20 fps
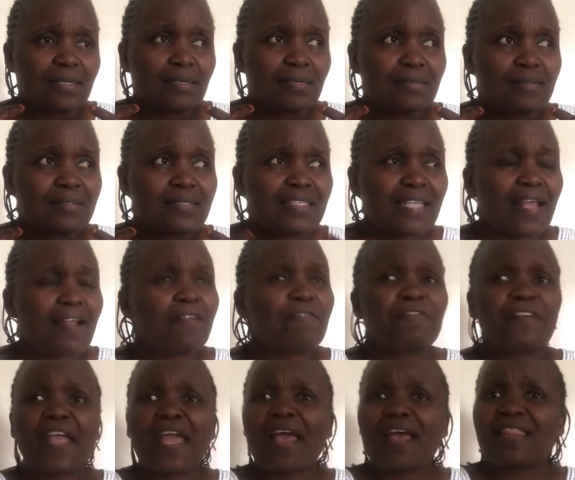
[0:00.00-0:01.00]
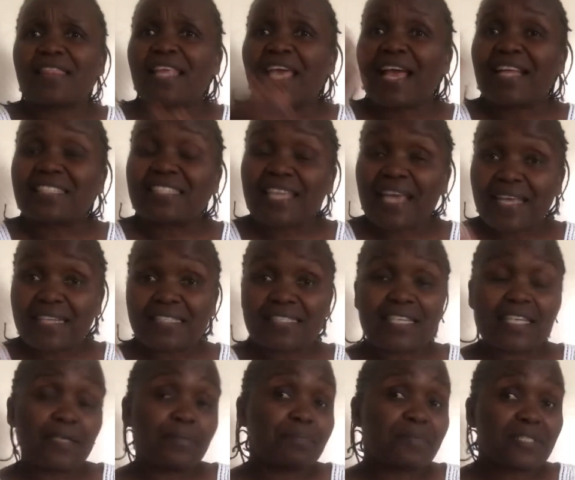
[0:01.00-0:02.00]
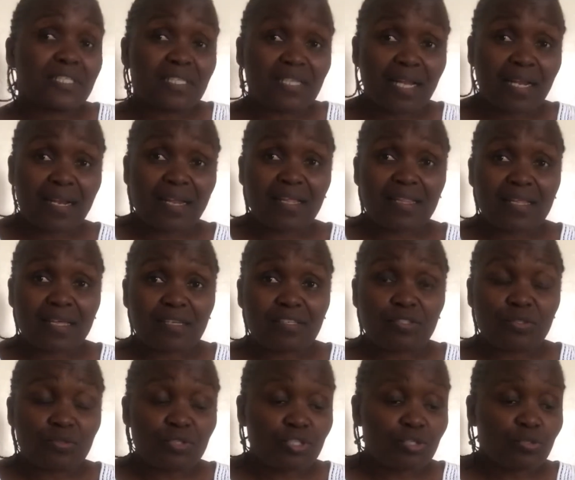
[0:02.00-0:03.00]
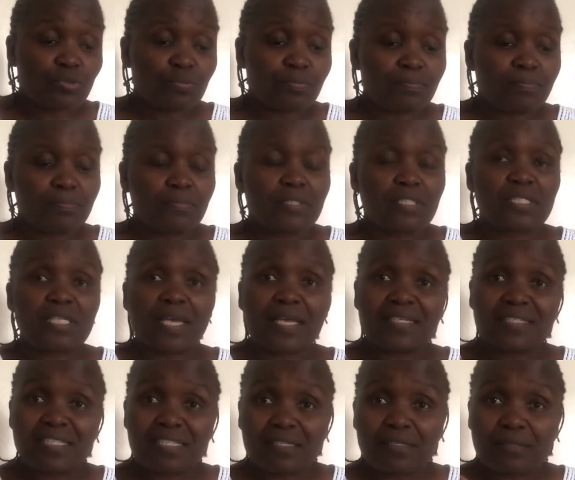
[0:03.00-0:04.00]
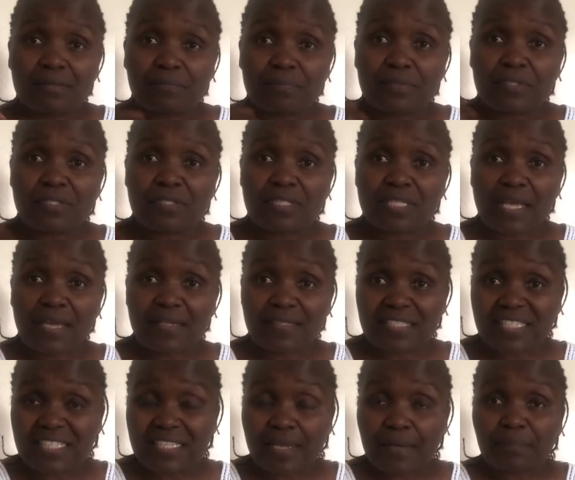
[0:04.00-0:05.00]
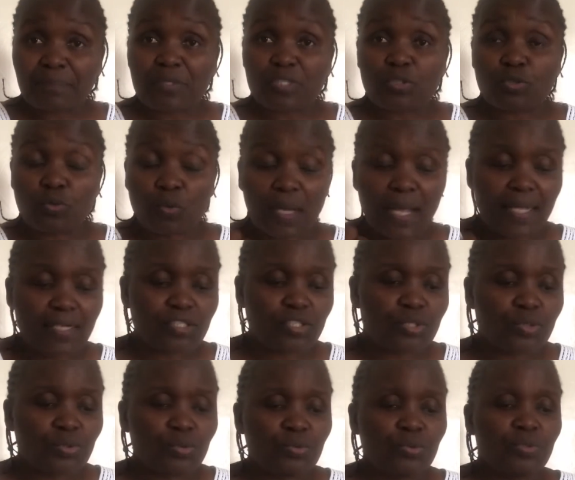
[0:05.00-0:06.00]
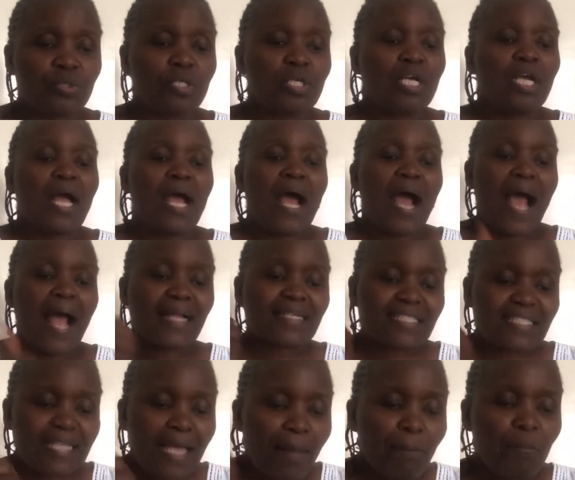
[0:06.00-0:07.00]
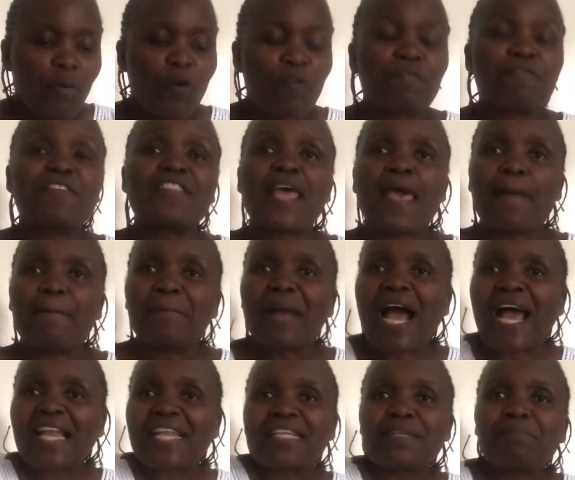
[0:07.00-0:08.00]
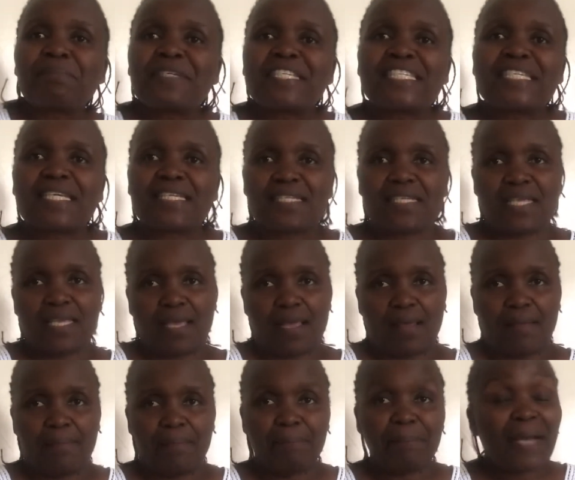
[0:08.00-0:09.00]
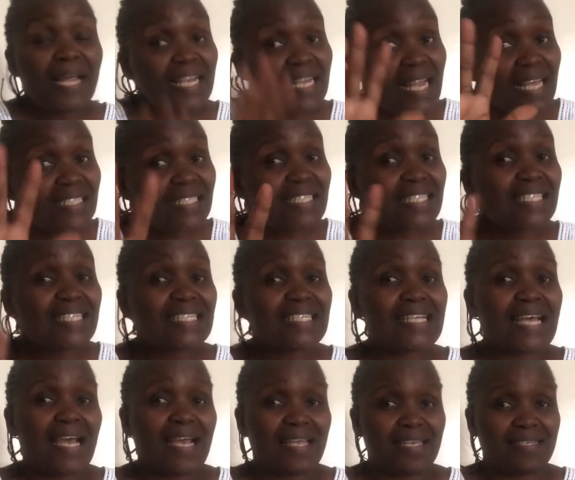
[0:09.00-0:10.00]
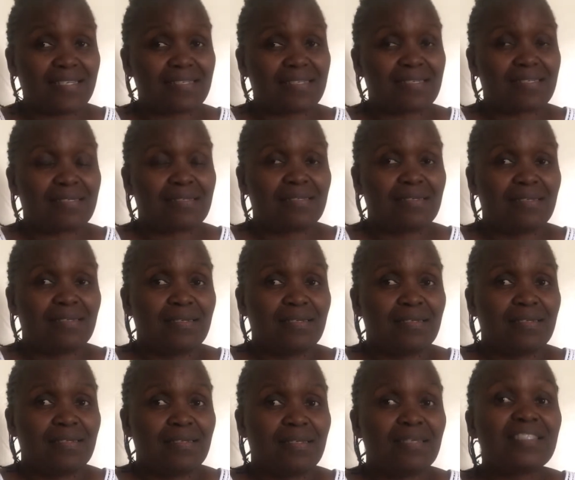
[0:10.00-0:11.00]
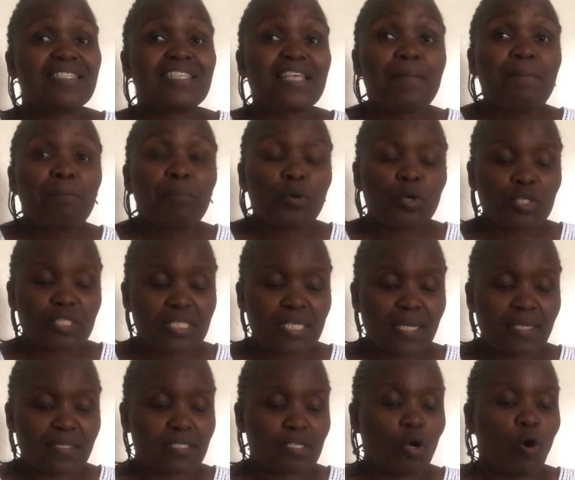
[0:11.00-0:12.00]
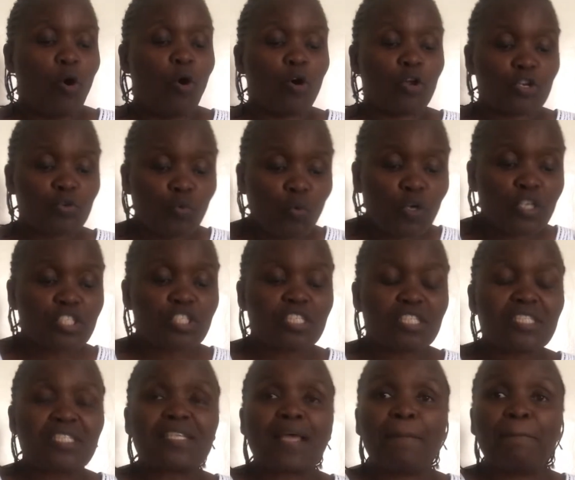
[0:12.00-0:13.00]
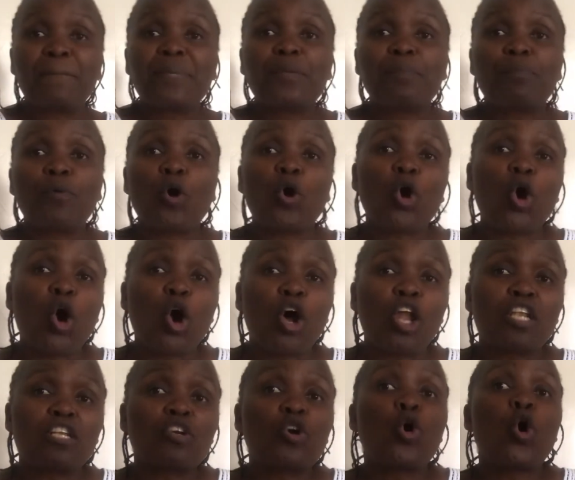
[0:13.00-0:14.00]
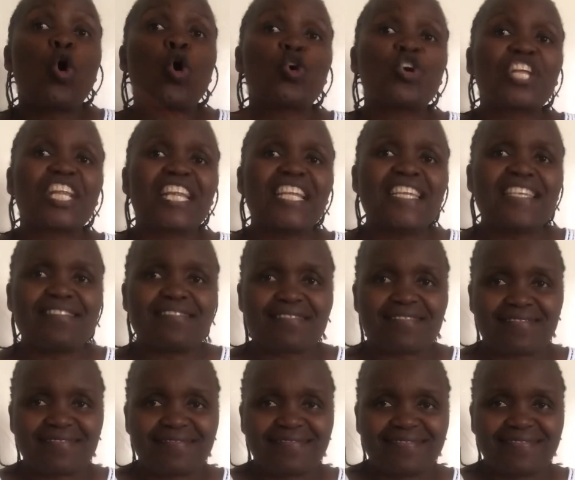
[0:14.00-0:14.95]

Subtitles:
self-care, there are 10 tips in another YouTube, 10 tips, 10 steps you can do. And some of them are repeated here. Balanced diet is important, or what some people call go green.